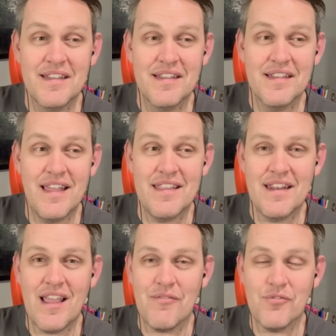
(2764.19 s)
And then
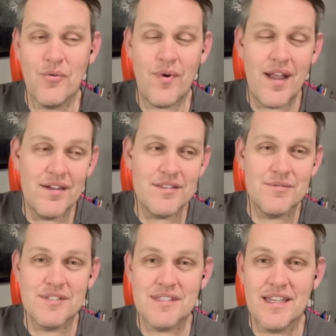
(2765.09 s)
after a while, it
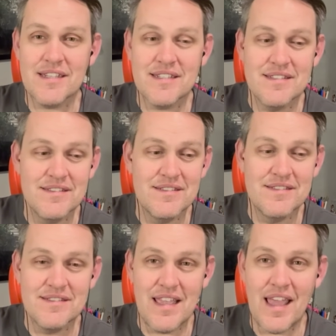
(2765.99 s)
was like,
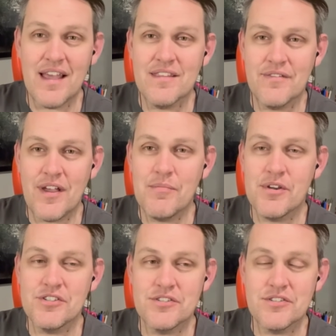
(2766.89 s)
yeah, the
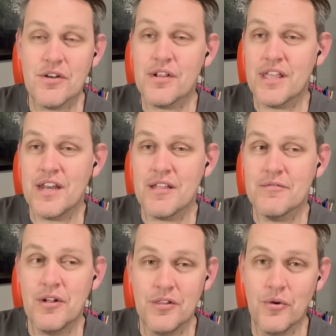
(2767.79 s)
vibration started
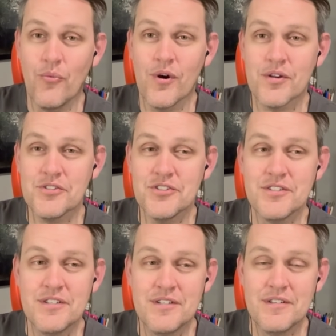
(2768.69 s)
getting a little
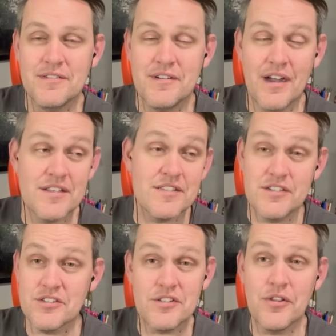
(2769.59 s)
worse. Honestly,
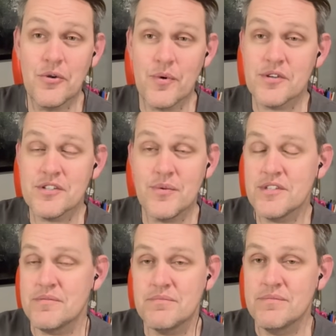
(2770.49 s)
just a little worse. It
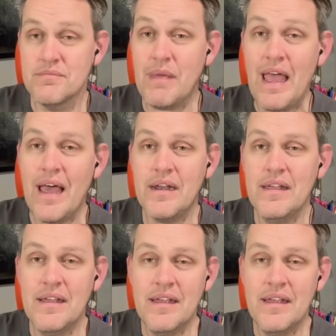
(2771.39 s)
wasn't bad.